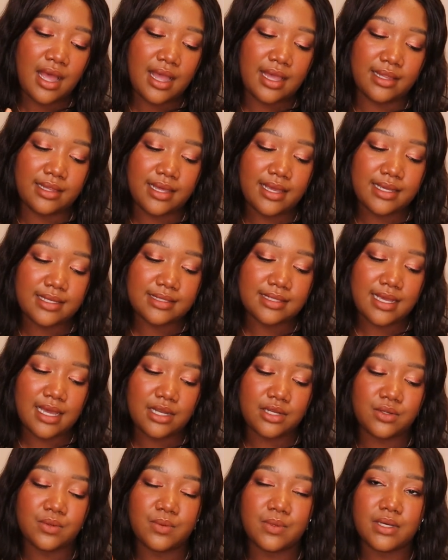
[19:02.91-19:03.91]
I like
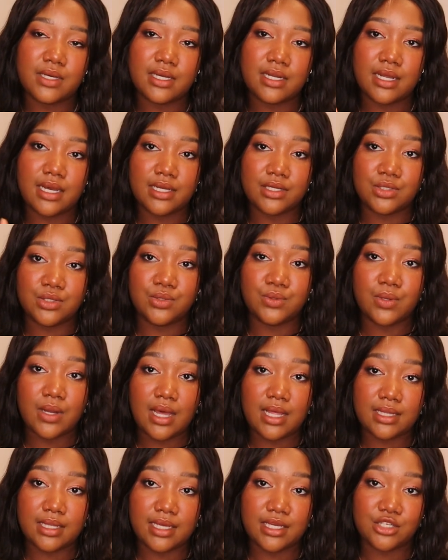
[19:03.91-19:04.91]
Sandalwood. I do
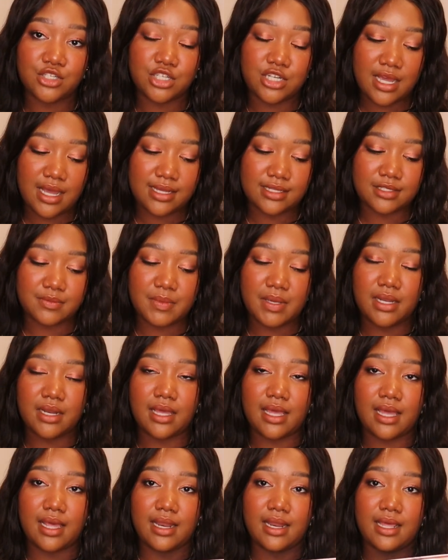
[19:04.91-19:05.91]
not like Jasmine,
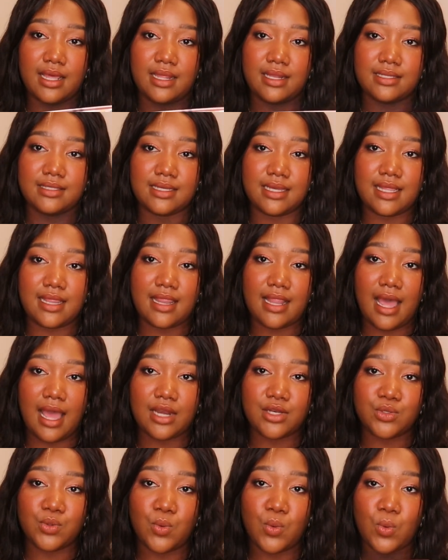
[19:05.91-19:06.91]
and it's in that
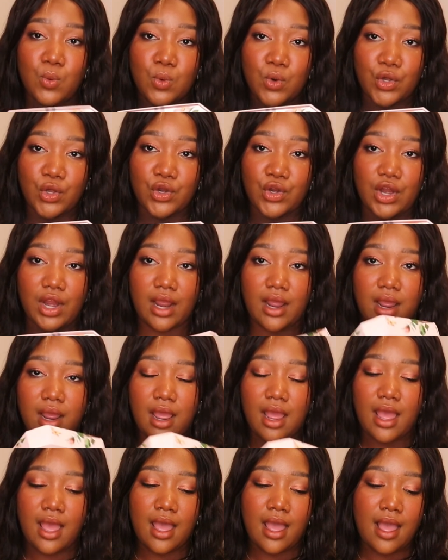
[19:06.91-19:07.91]
order.
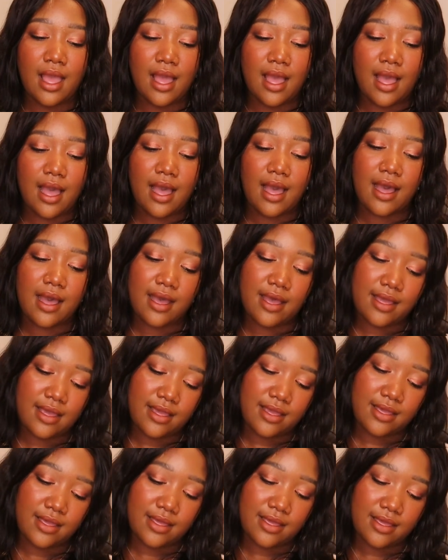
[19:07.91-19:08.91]

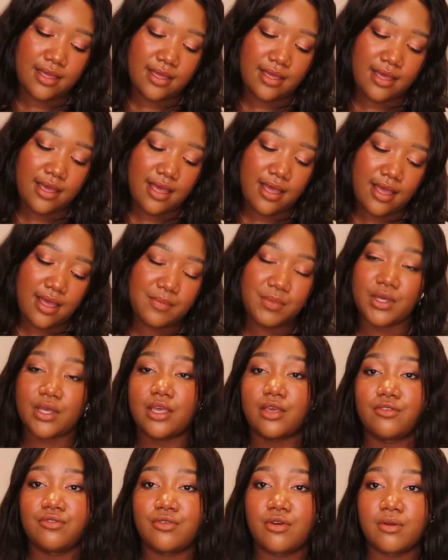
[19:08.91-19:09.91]
I'm
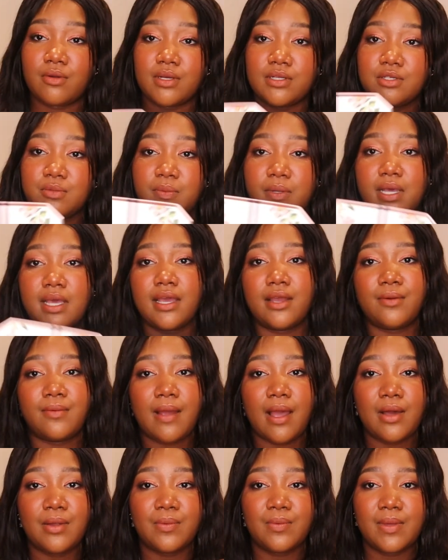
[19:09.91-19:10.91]
looking forward to playing
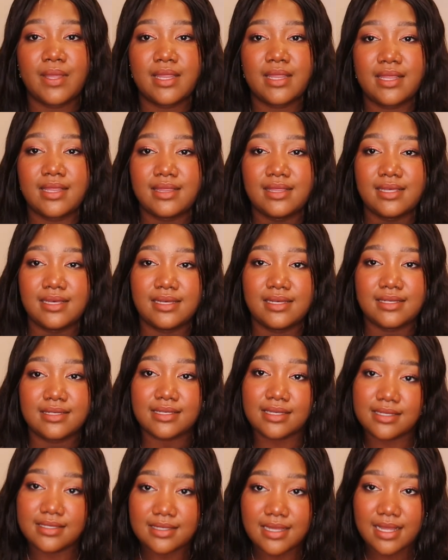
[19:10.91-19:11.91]
around with these
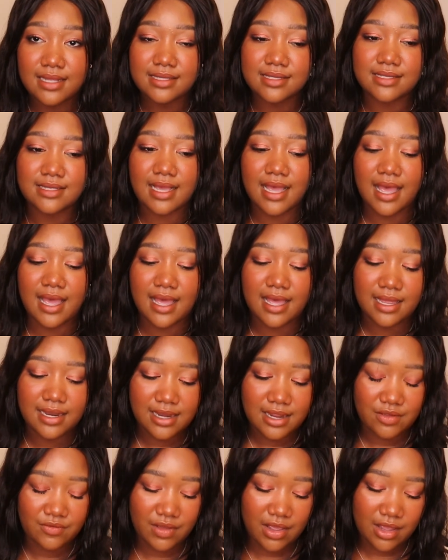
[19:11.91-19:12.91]
scents, and
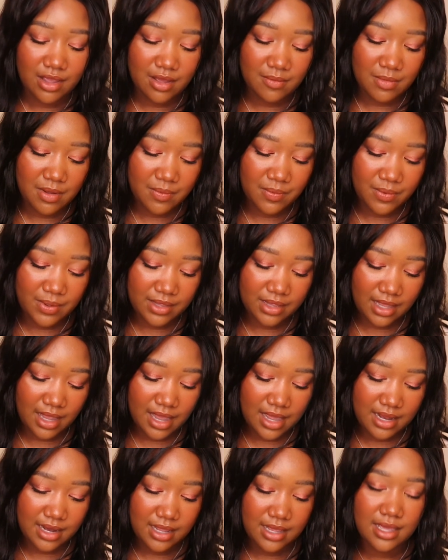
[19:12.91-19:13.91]
if I come up with
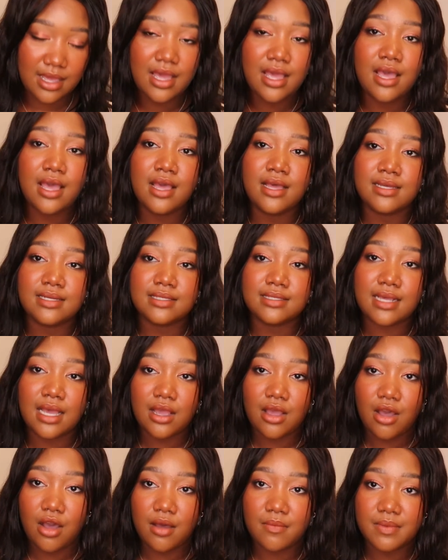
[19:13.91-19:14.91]
any
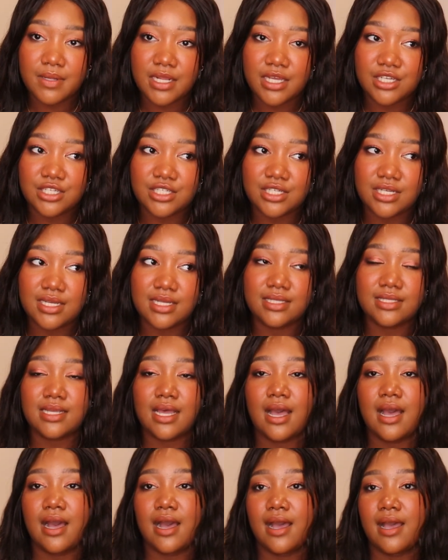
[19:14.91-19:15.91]
scent combinations,
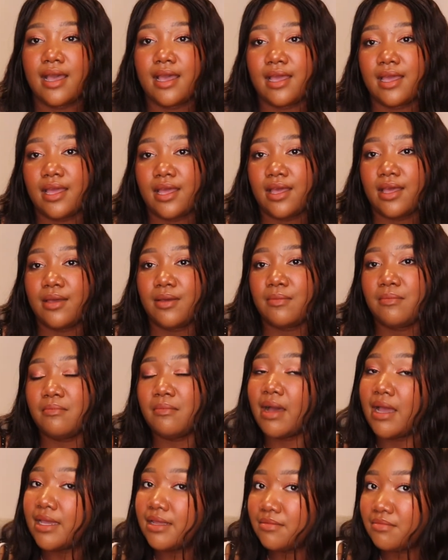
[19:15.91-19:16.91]
I
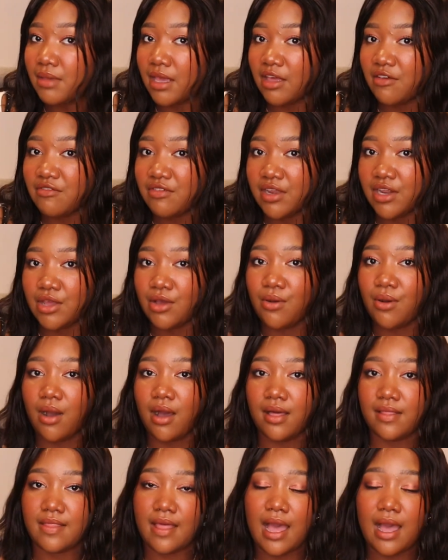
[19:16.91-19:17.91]
might make a video
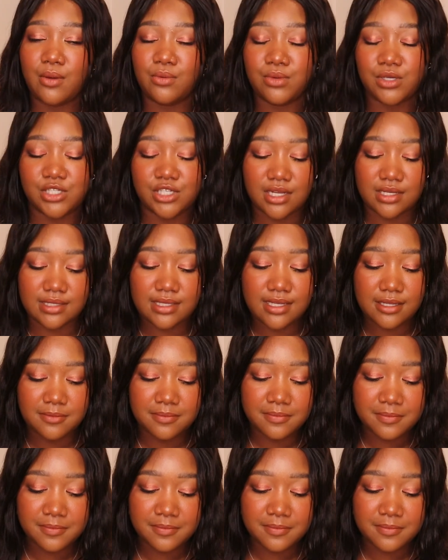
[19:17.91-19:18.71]
on that. We shall see.